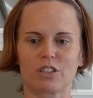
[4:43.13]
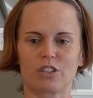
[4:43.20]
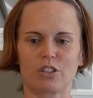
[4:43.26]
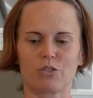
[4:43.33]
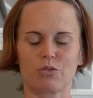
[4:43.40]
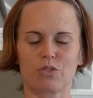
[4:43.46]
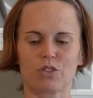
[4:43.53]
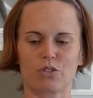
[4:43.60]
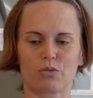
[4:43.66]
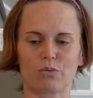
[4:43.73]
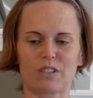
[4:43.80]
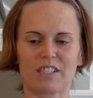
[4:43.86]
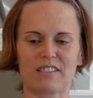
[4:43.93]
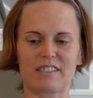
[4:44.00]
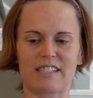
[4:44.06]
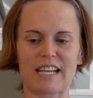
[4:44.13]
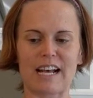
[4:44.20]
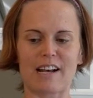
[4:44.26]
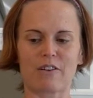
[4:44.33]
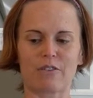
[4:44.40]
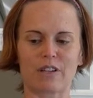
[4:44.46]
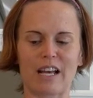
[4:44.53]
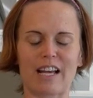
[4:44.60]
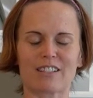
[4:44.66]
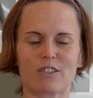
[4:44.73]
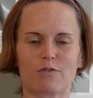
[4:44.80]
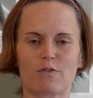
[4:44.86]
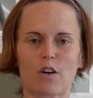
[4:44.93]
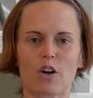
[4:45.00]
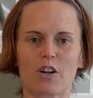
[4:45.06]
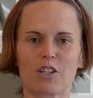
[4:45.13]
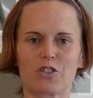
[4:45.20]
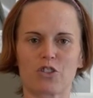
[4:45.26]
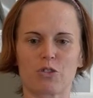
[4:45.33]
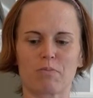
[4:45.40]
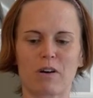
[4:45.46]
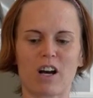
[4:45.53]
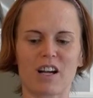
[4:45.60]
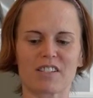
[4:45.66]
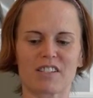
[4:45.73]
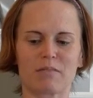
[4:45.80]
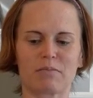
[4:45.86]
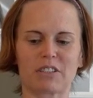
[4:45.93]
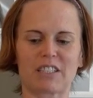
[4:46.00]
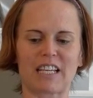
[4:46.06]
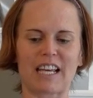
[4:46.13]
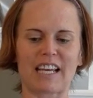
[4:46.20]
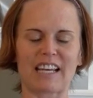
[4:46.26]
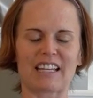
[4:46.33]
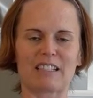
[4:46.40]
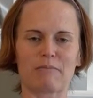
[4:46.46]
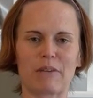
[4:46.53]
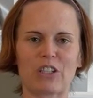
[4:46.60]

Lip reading: close the wrist down as far as you possibly can.